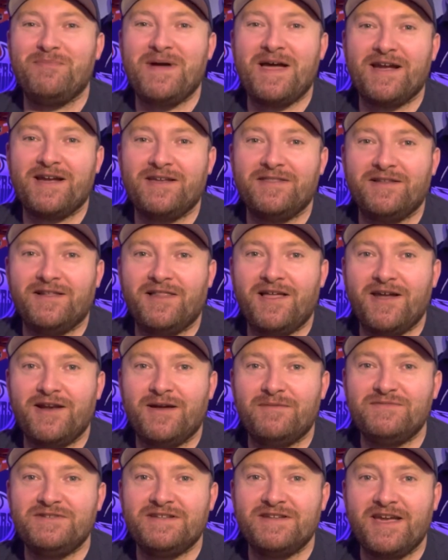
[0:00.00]
back in the
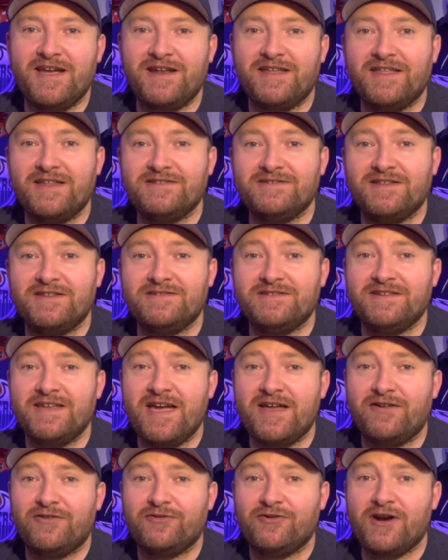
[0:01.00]
lineup tonight against the
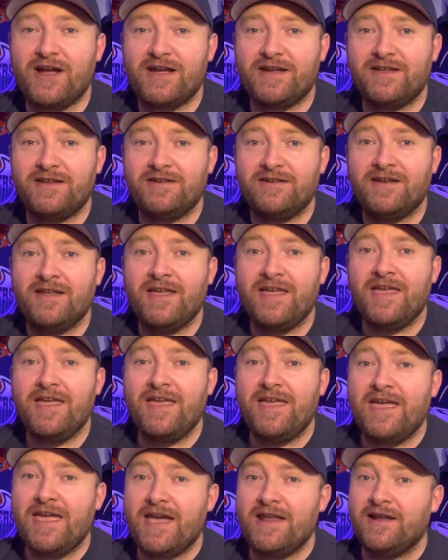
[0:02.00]
Seattle Kraken.
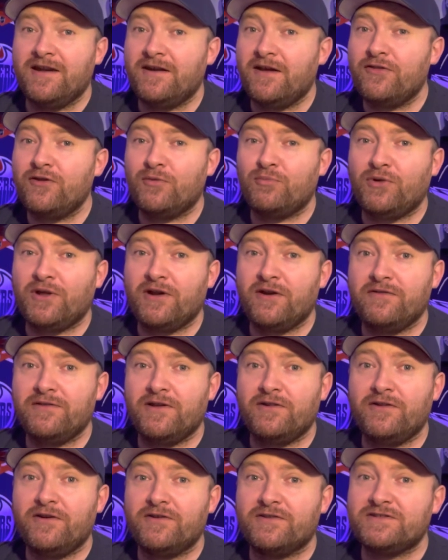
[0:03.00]
And another player
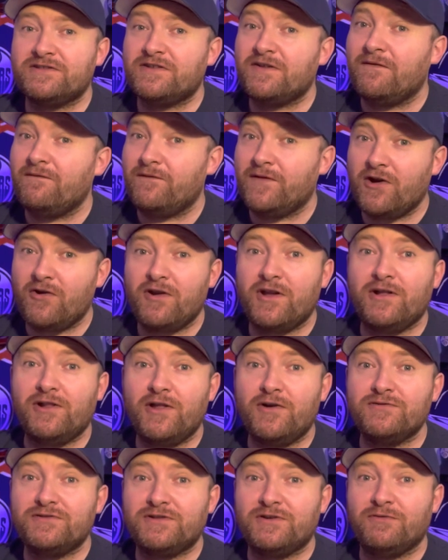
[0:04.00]
that looks very
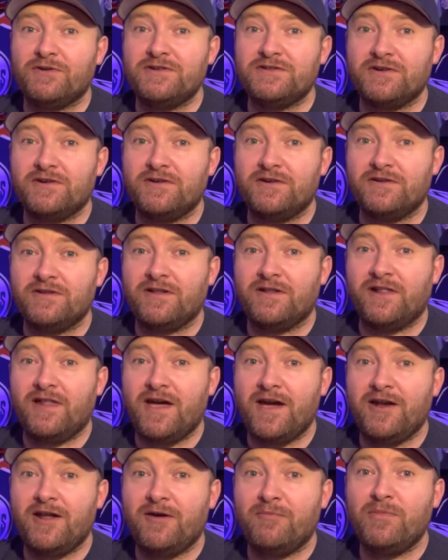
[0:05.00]
close to returning to the
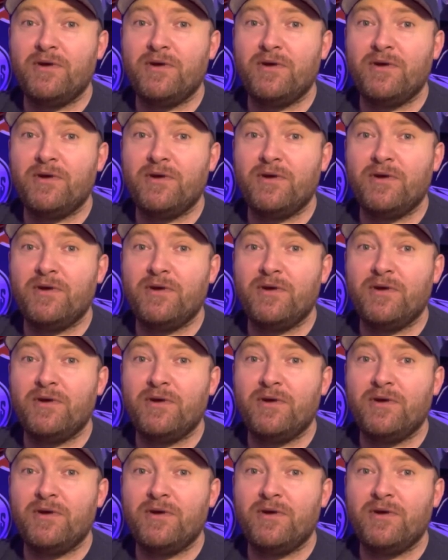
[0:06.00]
lineup,